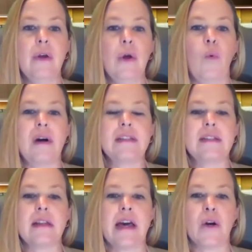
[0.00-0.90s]
Once
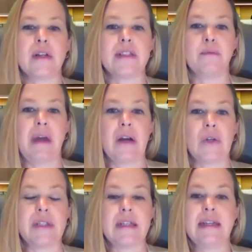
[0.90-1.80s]
the letter is
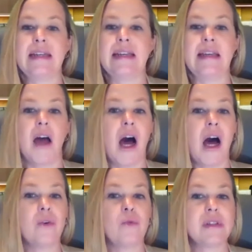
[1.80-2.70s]
mailed,
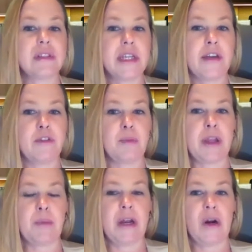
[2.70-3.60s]
not received by
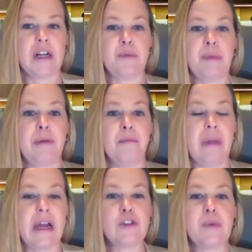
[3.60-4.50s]
the parent, but
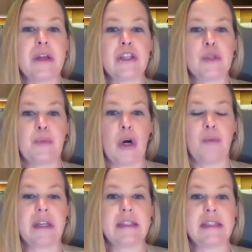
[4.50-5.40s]
mailed by the
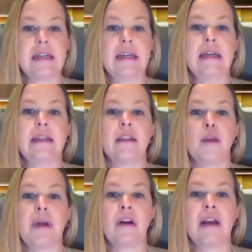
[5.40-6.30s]
department, then the
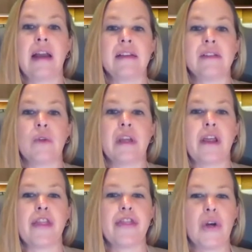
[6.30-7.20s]
parent has only
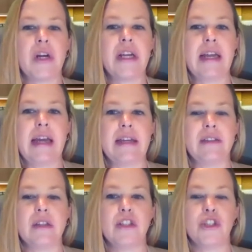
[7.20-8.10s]
30
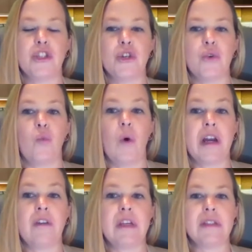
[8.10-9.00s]
days to do one
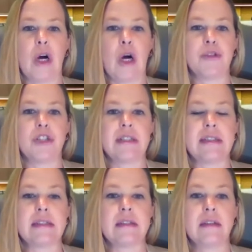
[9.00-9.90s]
of these
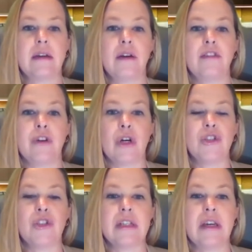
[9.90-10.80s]
options.
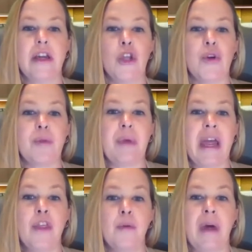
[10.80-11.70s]
First, you can
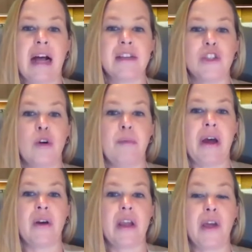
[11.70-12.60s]
pay the past due
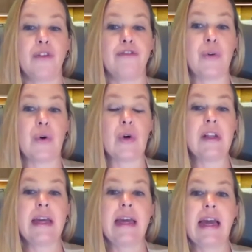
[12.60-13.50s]
amount in full
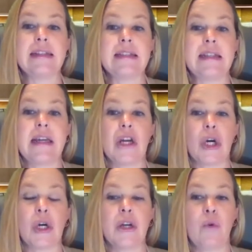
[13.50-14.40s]
and stay
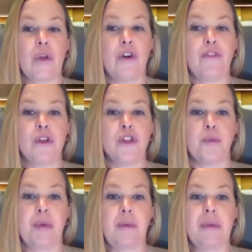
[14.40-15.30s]
current with all future
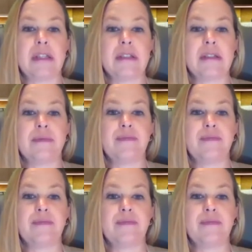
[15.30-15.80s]
payments.